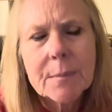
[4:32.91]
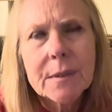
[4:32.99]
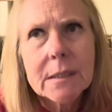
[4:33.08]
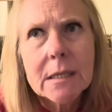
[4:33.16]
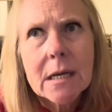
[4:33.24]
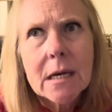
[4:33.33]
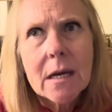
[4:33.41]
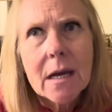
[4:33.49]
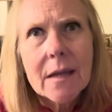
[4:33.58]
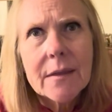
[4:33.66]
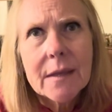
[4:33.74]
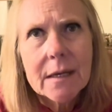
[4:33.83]
But
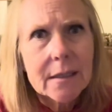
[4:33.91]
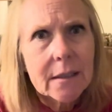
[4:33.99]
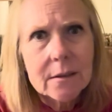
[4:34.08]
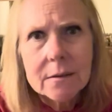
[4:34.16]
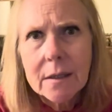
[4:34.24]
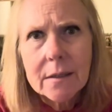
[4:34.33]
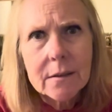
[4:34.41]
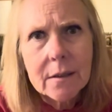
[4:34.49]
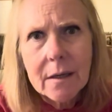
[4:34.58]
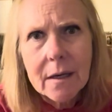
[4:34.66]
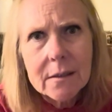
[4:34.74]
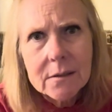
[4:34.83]
then I
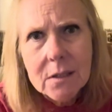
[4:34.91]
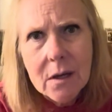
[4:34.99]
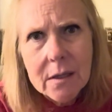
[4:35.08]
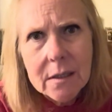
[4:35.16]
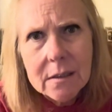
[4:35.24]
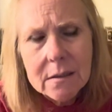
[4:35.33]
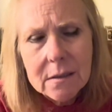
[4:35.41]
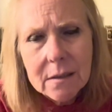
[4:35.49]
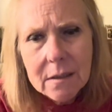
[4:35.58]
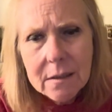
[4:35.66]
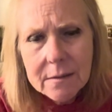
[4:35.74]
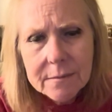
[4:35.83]
taught at,
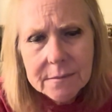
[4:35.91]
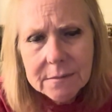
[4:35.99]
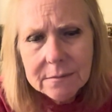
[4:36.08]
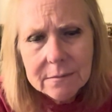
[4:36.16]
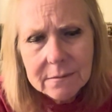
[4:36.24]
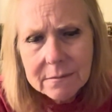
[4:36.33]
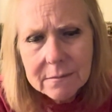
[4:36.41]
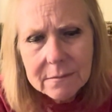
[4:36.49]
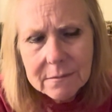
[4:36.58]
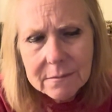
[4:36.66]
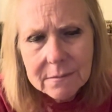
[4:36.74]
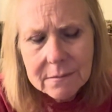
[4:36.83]

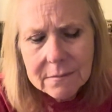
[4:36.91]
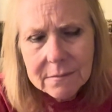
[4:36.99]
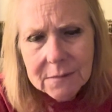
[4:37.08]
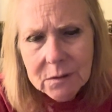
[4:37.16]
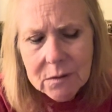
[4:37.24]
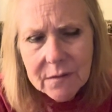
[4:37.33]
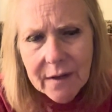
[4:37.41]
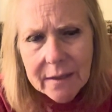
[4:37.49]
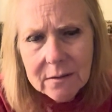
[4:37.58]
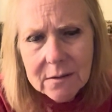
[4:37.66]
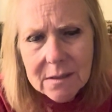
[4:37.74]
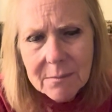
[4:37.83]
I was
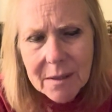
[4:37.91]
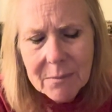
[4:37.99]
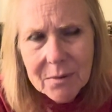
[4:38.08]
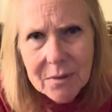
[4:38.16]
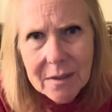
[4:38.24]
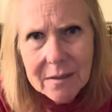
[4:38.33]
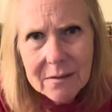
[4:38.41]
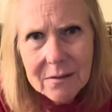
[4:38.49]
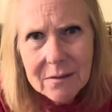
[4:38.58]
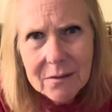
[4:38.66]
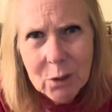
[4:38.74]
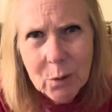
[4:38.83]
faculty member at
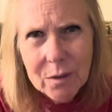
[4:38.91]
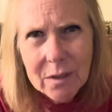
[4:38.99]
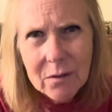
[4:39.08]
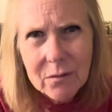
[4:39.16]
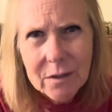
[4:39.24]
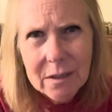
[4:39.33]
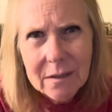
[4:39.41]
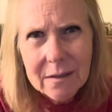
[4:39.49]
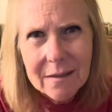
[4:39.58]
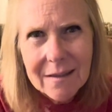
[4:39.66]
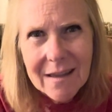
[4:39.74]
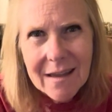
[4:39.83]

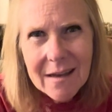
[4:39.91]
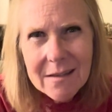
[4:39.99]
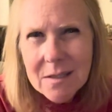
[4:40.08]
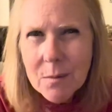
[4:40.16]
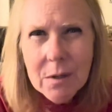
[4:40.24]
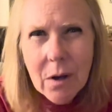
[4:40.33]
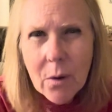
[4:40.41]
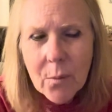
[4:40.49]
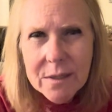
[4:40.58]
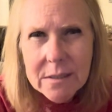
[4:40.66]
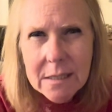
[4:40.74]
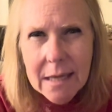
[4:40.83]
UNLV. So it all
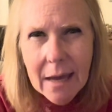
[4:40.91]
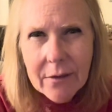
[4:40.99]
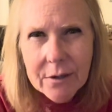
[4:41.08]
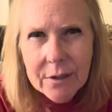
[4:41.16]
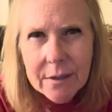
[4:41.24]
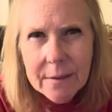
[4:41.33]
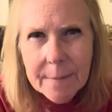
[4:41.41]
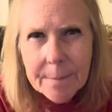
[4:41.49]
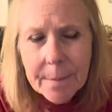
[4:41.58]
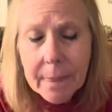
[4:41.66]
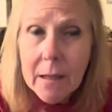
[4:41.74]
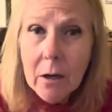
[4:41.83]
went together.
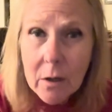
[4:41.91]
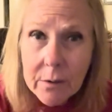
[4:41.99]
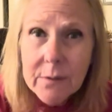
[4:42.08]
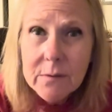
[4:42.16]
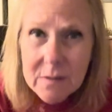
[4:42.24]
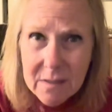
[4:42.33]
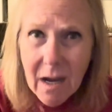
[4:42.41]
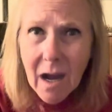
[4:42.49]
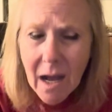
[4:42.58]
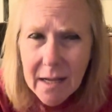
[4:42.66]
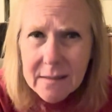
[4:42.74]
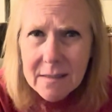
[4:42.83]
All those
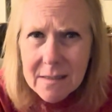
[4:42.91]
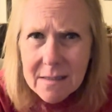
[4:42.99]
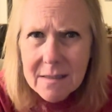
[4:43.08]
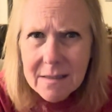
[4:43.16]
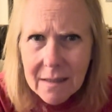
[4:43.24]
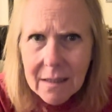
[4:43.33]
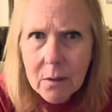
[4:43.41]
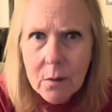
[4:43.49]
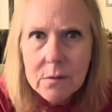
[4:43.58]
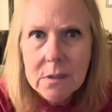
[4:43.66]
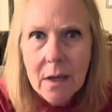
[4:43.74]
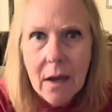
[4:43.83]
dots, they go
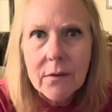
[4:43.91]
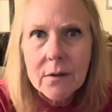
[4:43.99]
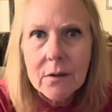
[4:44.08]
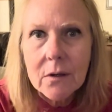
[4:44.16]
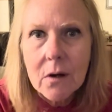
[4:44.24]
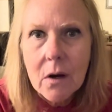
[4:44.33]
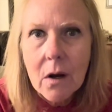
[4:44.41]
together.